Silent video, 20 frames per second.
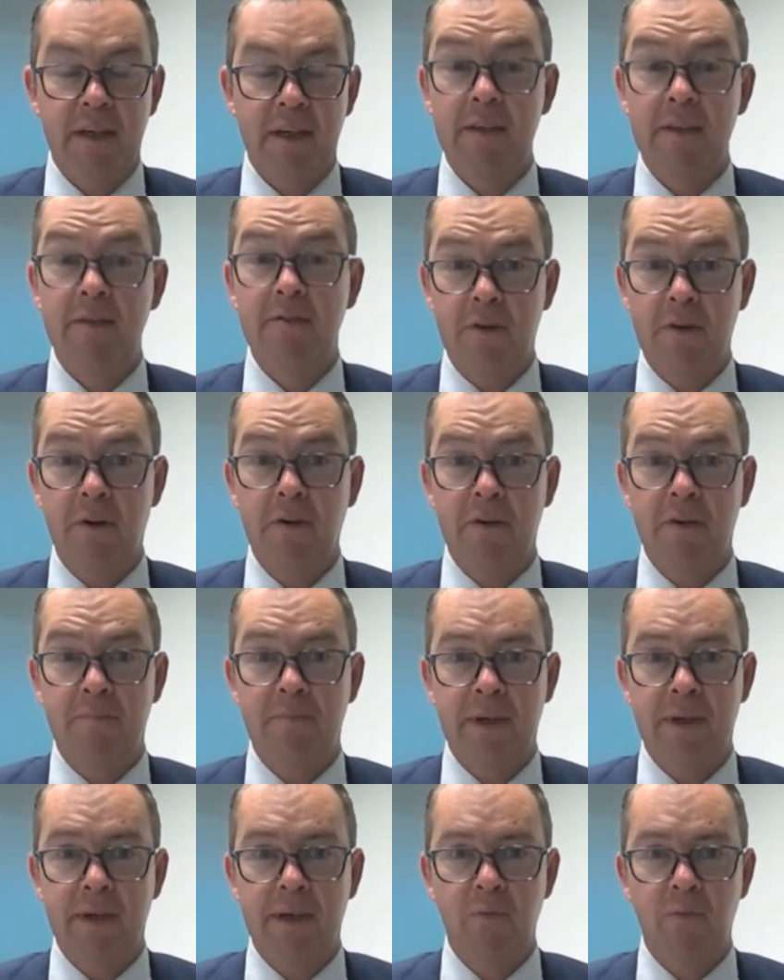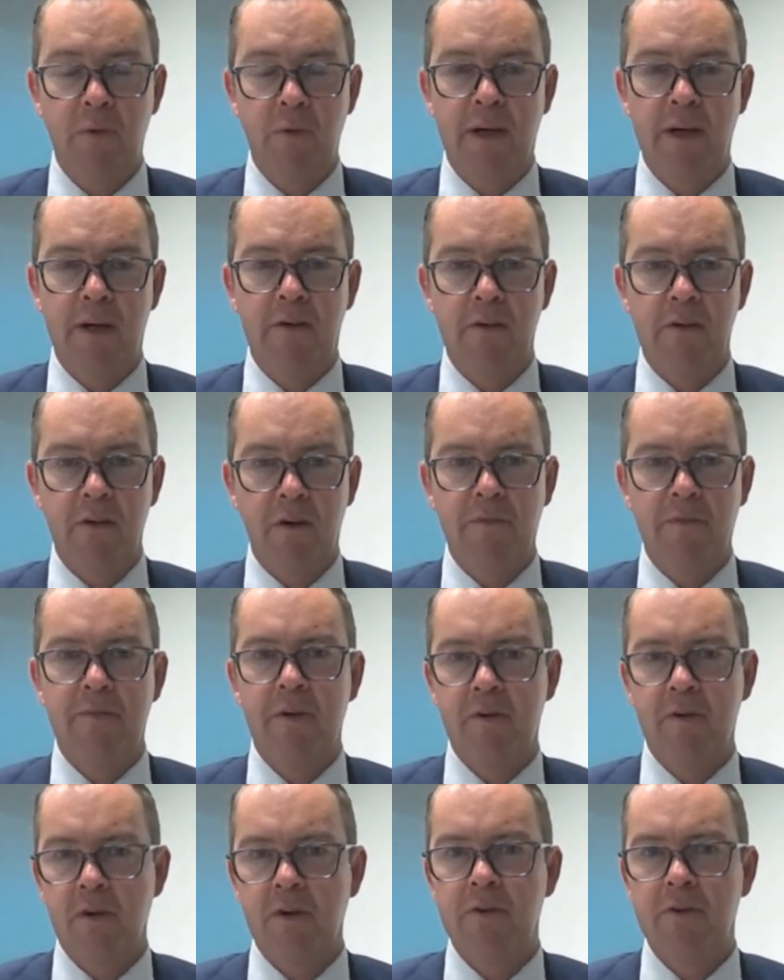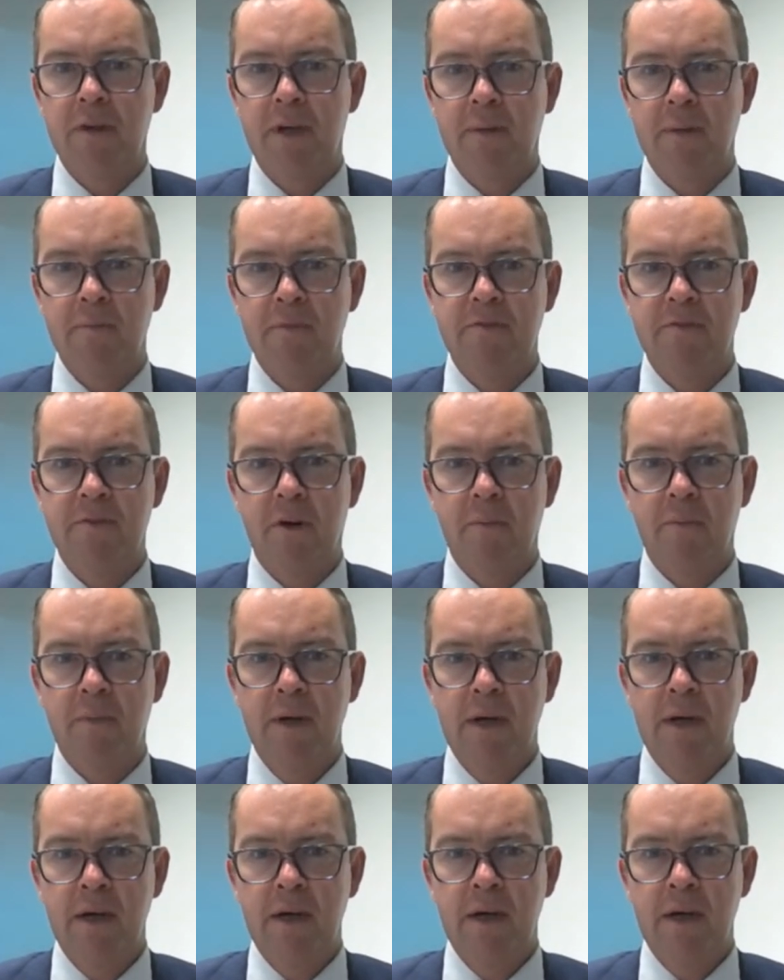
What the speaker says: It is going to be where a lot of the growth comes from.